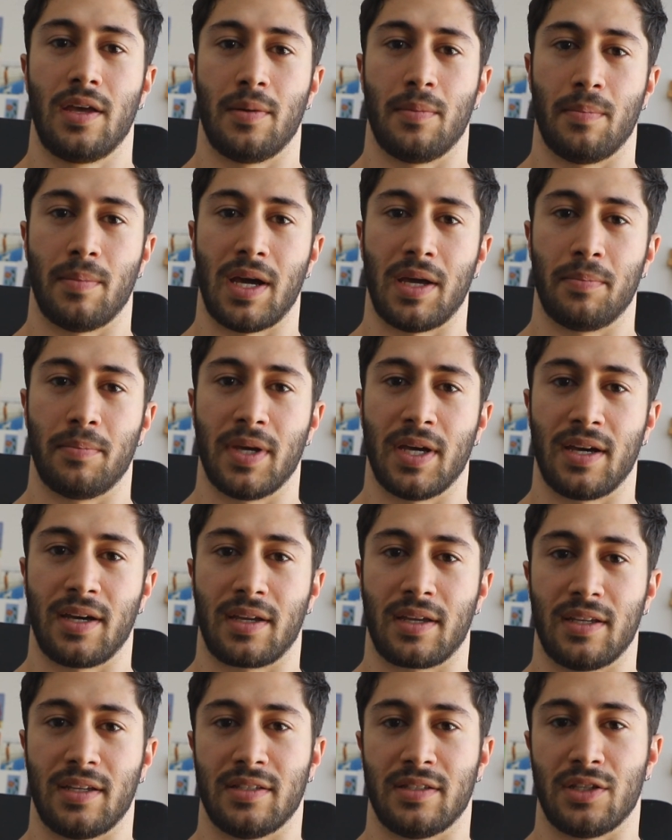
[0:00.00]
My
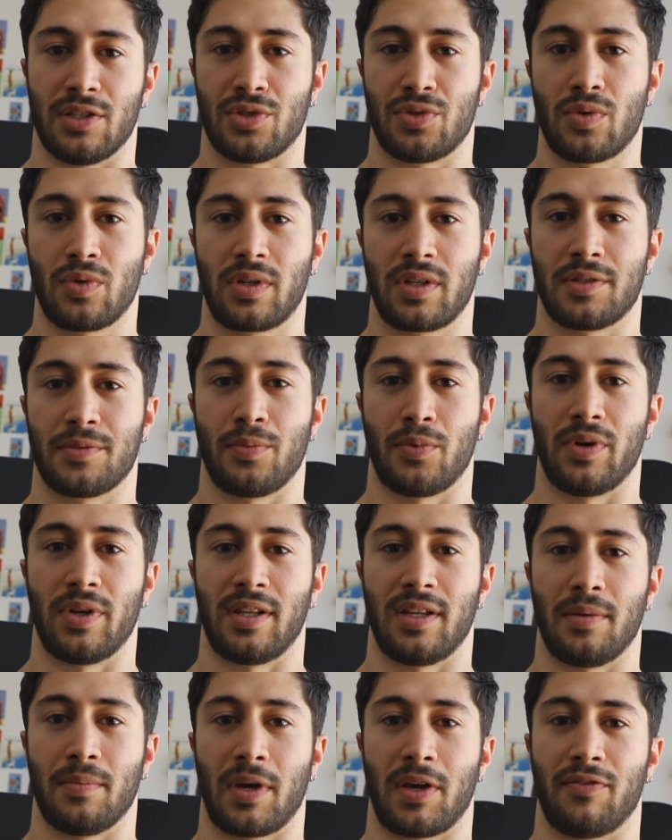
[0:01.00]
back is the strongest
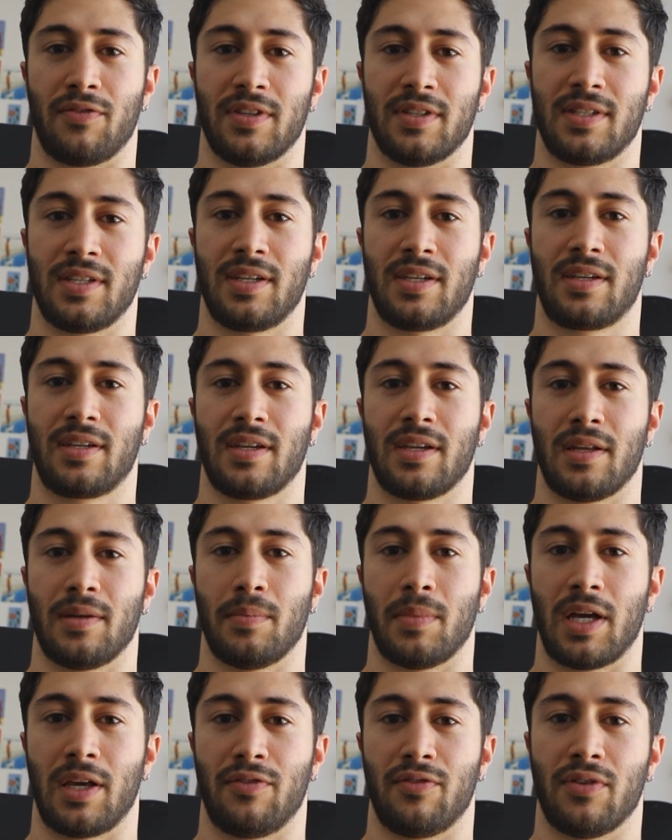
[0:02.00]
point in my physique and
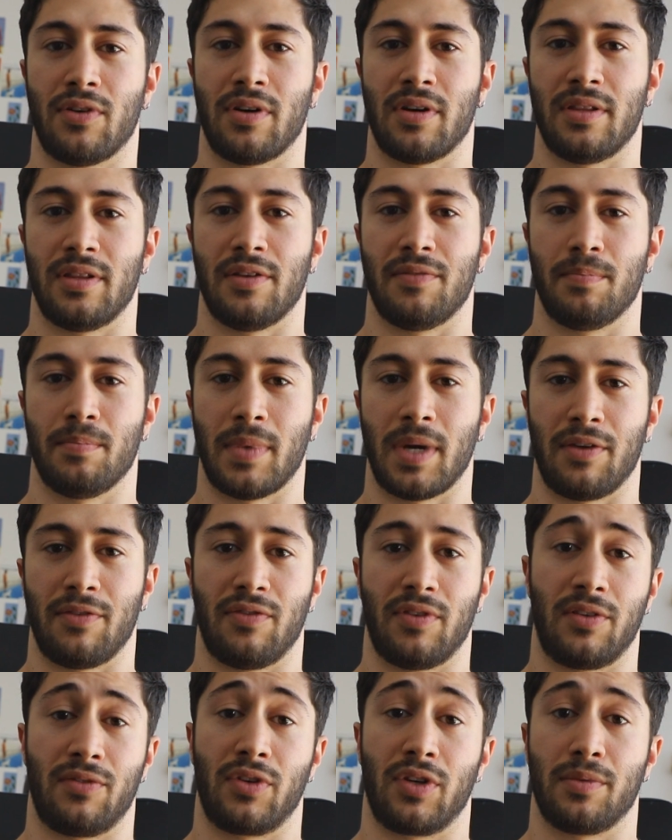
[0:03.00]
by far my
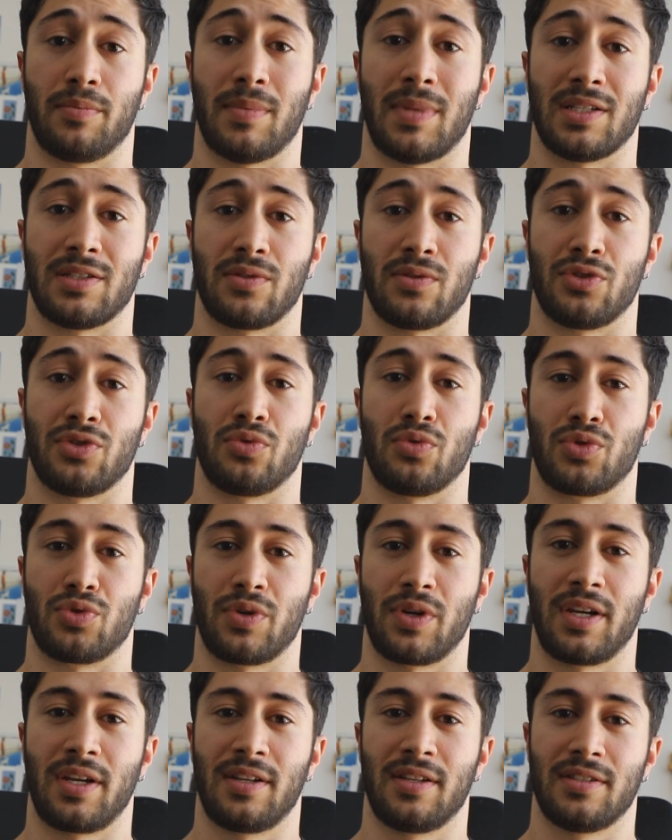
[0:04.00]
favorite muscles to
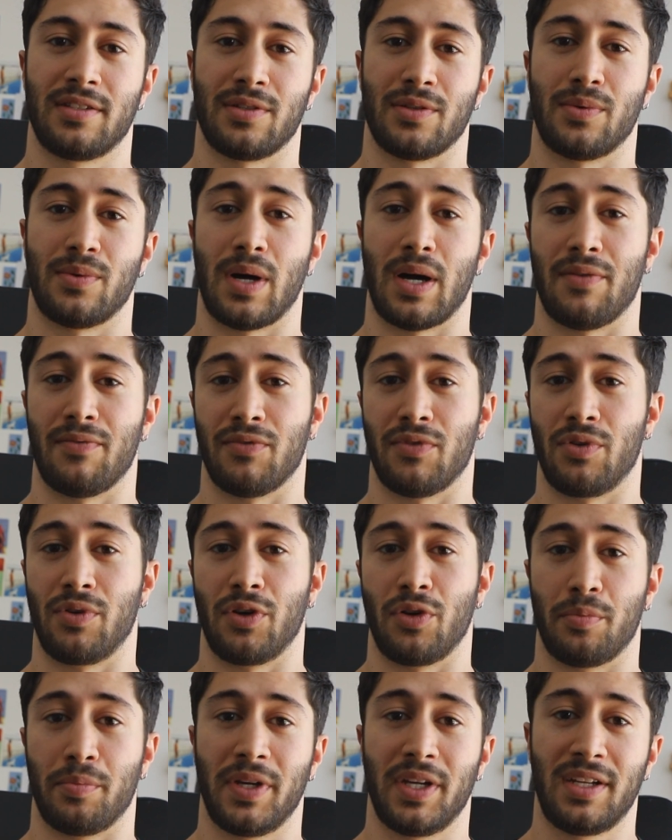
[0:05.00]
train, so I'm very
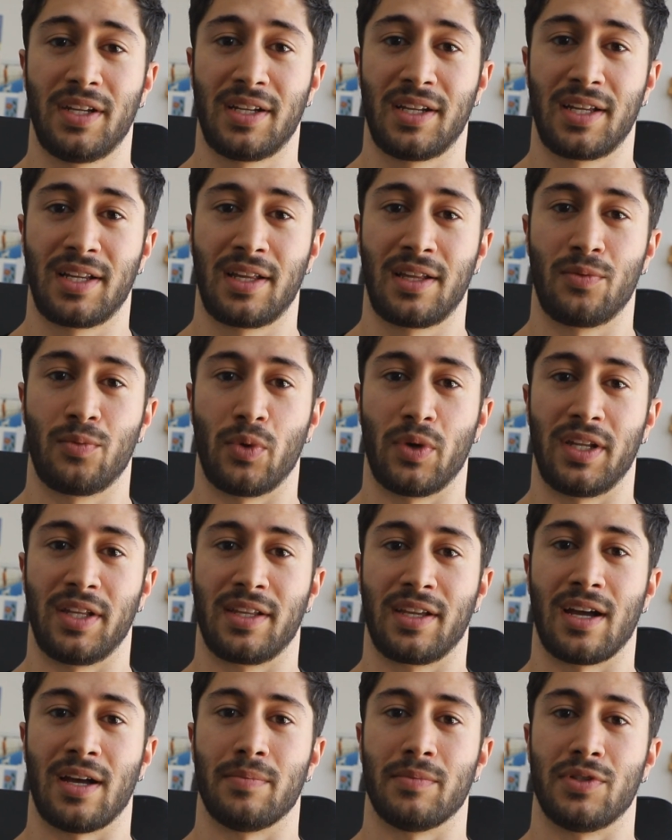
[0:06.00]
opinionated when it
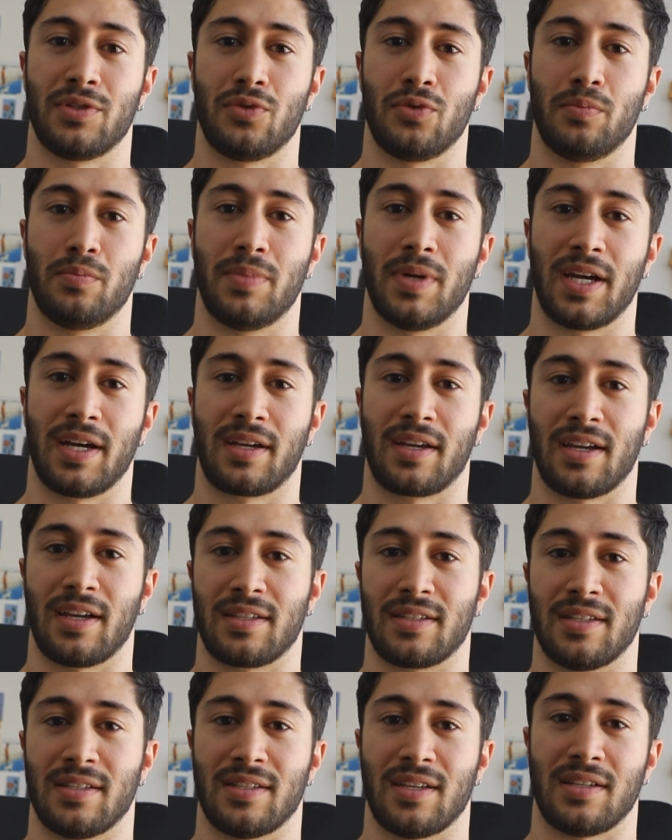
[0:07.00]
comes to back
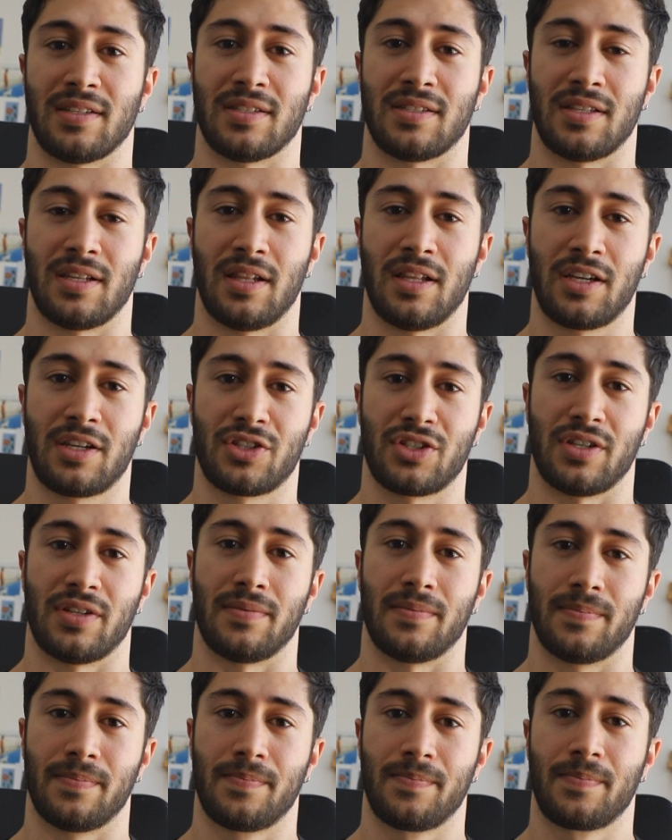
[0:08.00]
exercises selection.
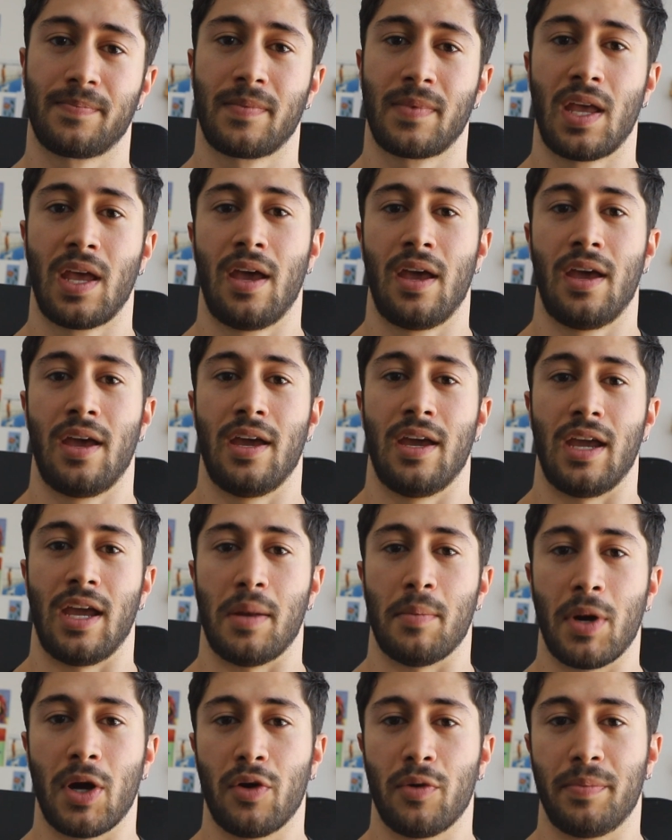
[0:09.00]

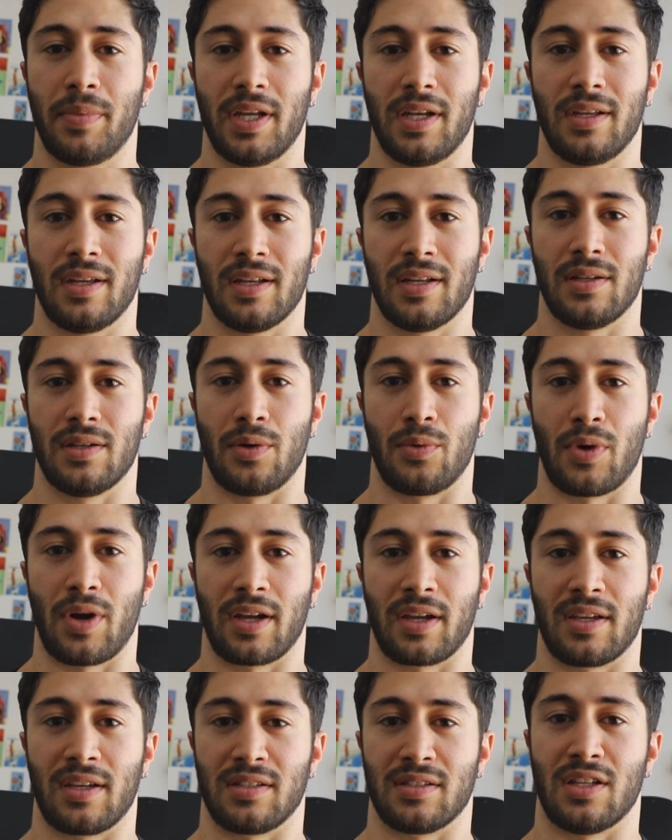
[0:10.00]
In my opinion, the
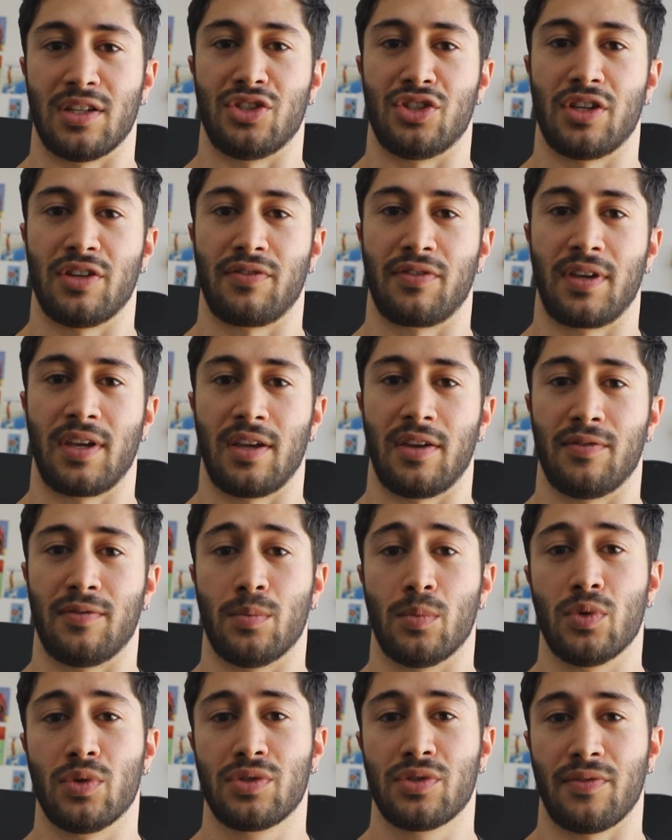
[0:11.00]
rankings that Jeff gave
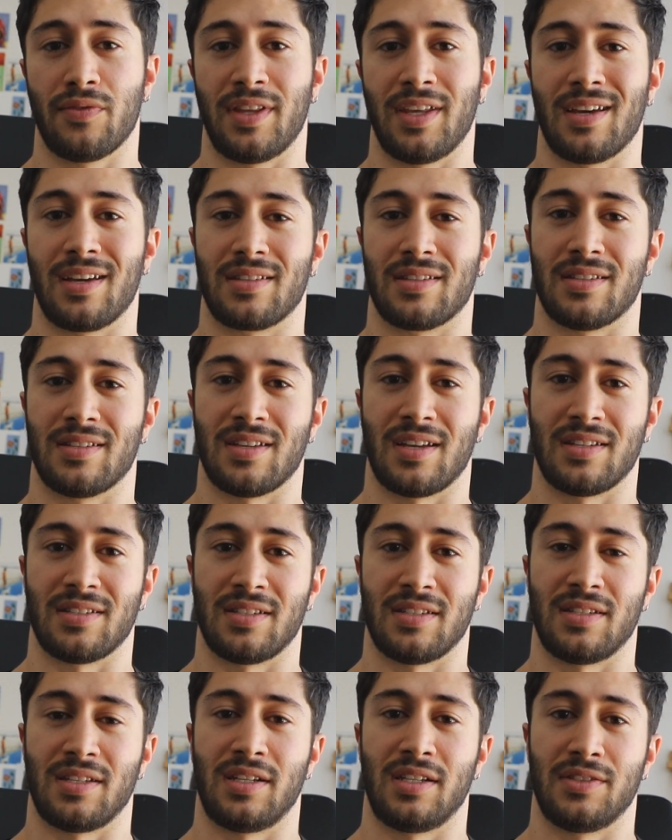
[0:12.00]
most of the
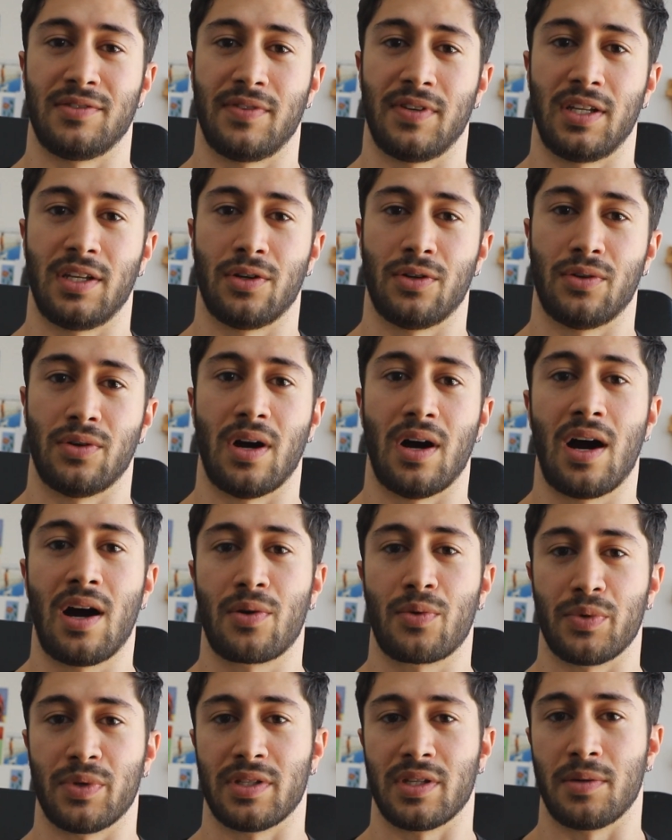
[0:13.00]
exercises in his video are
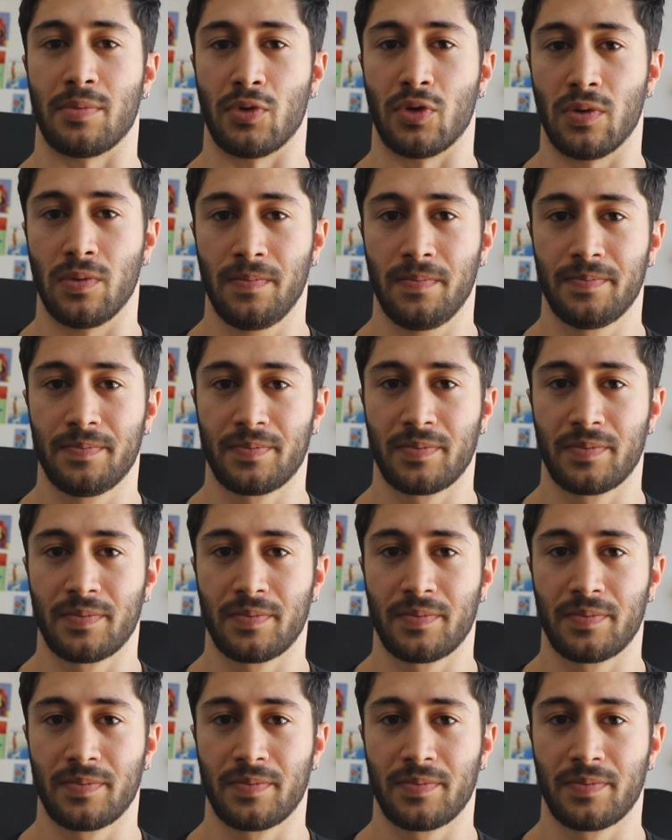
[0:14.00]
reasonable.